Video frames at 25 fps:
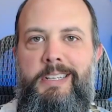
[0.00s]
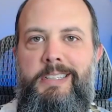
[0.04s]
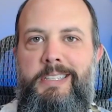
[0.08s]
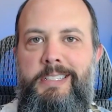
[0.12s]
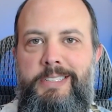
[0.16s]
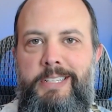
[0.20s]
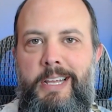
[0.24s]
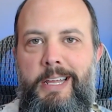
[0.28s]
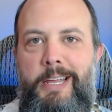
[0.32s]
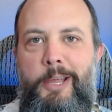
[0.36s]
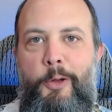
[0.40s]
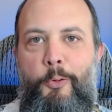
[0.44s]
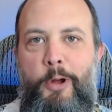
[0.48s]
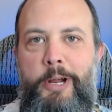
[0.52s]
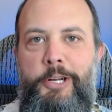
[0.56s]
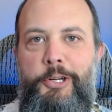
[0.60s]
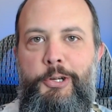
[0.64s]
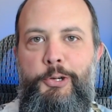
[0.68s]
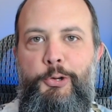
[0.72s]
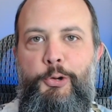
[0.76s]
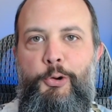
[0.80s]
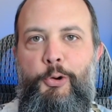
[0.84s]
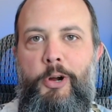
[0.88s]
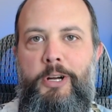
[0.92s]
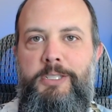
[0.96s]
The second way to
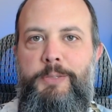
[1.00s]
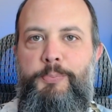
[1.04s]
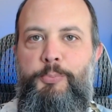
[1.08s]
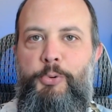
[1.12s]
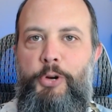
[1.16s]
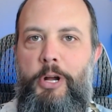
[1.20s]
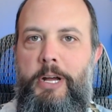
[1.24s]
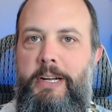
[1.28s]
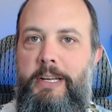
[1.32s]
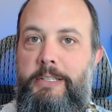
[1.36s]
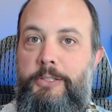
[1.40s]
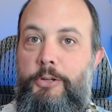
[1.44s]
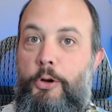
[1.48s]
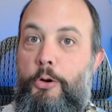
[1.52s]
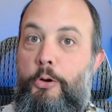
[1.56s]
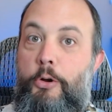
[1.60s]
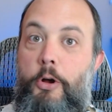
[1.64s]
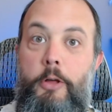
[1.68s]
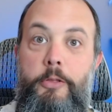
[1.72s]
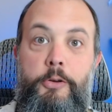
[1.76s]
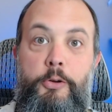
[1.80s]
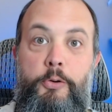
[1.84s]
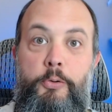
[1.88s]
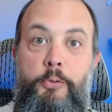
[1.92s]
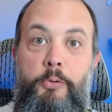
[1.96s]
do cross product, I'll call
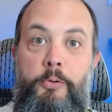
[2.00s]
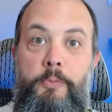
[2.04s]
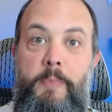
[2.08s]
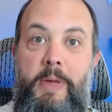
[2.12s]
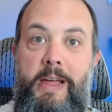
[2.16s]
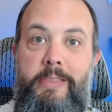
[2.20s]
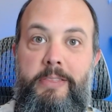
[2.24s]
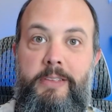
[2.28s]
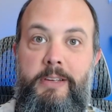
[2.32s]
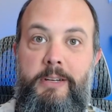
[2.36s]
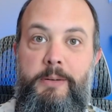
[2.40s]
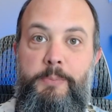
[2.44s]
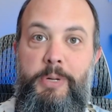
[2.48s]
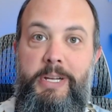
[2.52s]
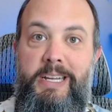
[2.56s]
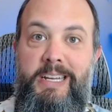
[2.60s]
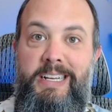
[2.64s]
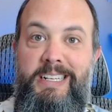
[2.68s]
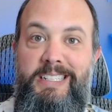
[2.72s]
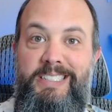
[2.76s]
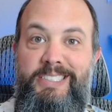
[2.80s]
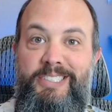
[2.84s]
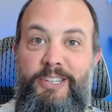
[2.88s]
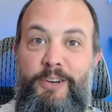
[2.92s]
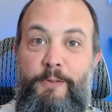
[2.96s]
the cool method
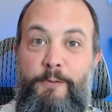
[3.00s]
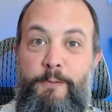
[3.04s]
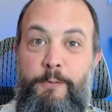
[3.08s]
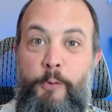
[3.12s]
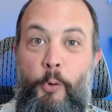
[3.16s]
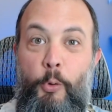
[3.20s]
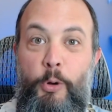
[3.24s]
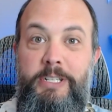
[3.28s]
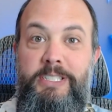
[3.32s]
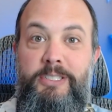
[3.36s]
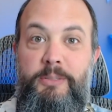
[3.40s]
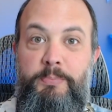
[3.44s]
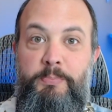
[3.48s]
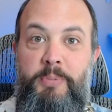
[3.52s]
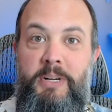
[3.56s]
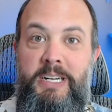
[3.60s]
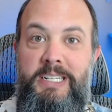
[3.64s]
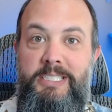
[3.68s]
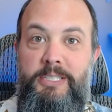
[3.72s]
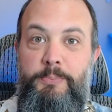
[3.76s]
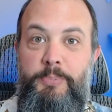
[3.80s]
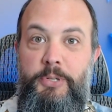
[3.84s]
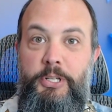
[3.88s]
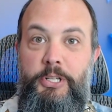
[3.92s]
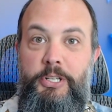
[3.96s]
because it avoids the
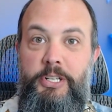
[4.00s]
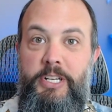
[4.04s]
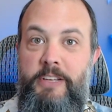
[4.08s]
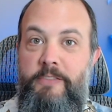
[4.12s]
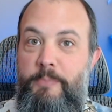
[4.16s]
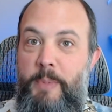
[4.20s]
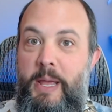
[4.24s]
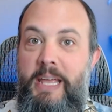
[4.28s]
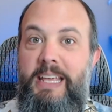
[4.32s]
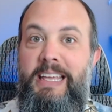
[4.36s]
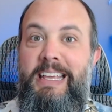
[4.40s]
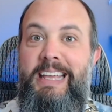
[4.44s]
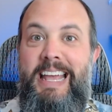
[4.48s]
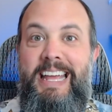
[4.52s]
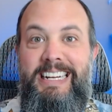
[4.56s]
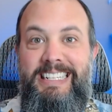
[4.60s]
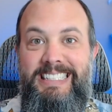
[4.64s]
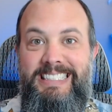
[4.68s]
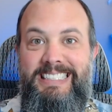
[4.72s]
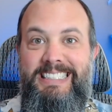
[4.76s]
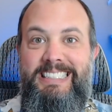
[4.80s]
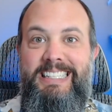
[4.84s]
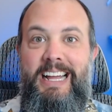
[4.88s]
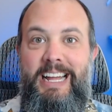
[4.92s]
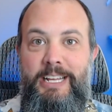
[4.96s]
possibility of making any
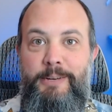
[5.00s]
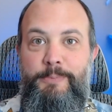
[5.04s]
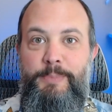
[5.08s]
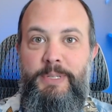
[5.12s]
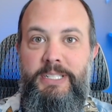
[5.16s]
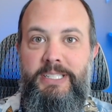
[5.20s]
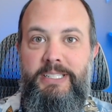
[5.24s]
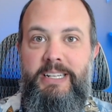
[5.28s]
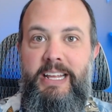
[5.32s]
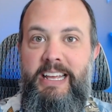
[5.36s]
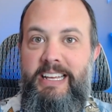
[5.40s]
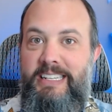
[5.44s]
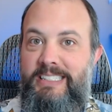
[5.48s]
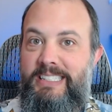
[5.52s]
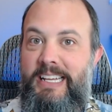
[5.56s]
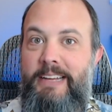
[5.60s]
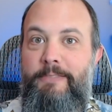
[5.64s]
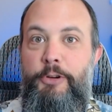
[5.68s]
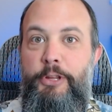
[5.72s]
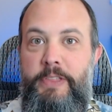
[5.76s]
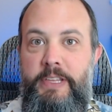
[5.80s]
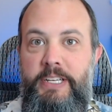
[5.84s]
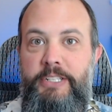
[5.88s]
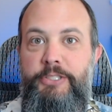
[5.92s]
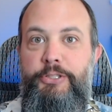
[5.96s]
sign mistakes.
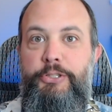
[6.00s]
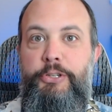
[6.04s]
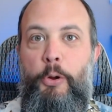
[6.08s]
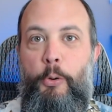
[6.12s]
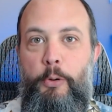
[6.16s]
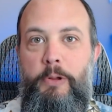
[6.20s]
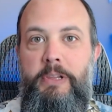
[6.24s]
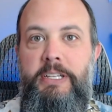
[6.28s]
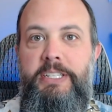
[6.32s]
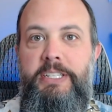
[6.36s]
Everything's totally